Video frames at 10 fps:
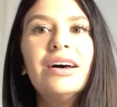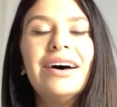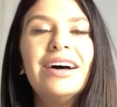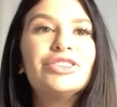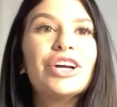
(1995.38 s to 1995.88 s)

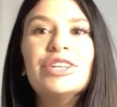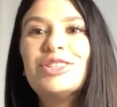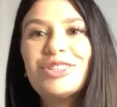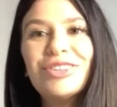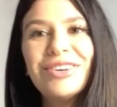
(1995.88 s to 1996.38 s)
a
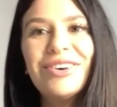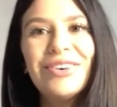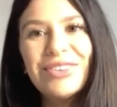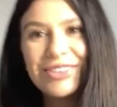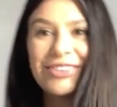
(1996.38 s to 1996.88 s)
traditional
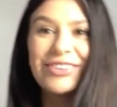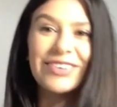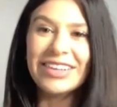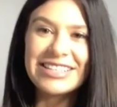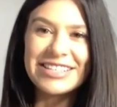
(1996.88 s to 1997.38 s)
old school
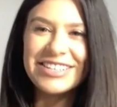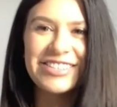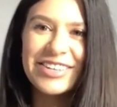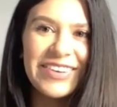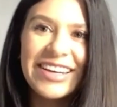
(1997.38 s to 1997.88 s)

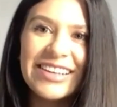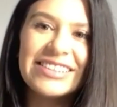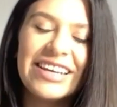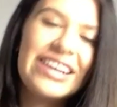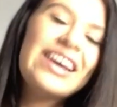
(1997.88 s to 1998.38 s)
relationship is.
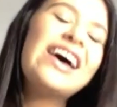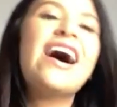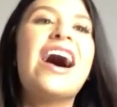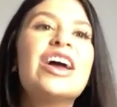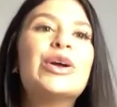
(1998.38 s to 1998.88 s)
And
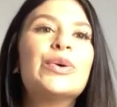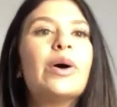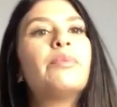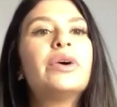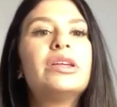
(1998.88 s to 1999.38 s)
I grew
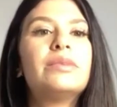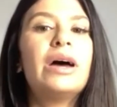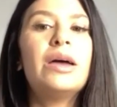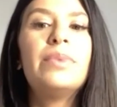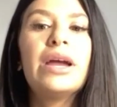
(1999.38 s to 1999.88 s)
up with
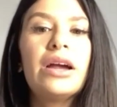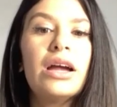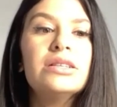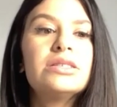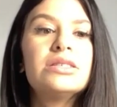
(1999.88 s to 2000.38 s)
my
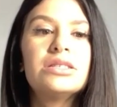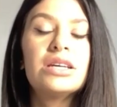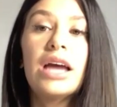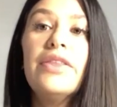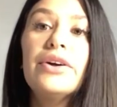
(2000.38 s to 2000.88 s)
parents
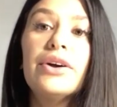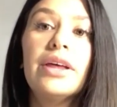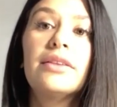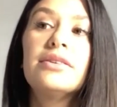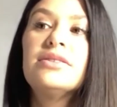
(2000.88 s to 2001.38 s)
together,
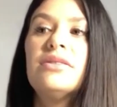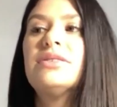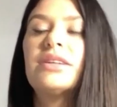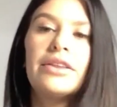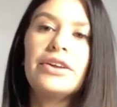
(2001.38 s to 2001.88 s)
like they're still
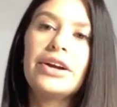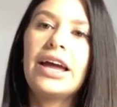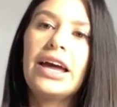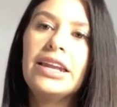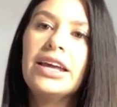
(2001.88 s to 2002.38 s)
together,
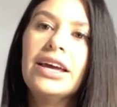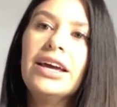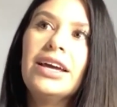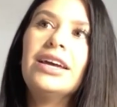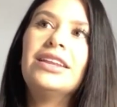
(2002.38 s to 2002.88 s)
and
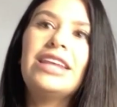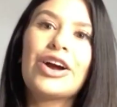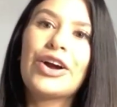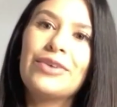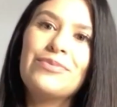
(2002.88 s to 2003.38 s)

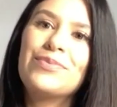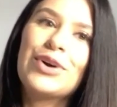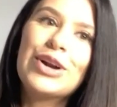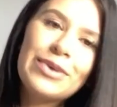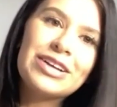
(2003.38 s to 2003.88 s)
they're
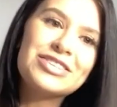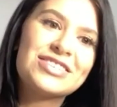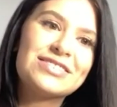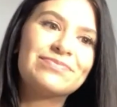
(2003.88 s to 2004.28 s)
pretty much